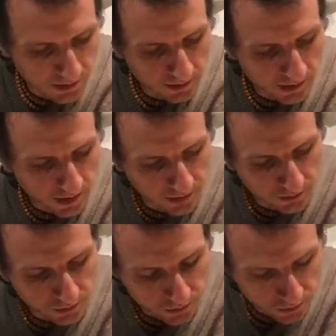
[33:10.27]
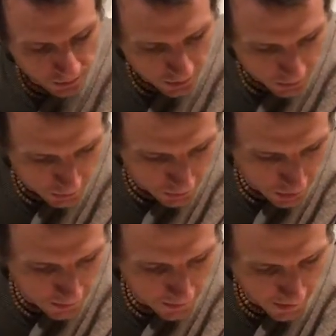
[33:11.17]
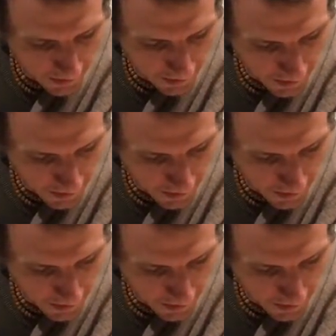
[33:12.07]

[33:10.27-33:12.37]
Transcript: inclined to do good to the common man,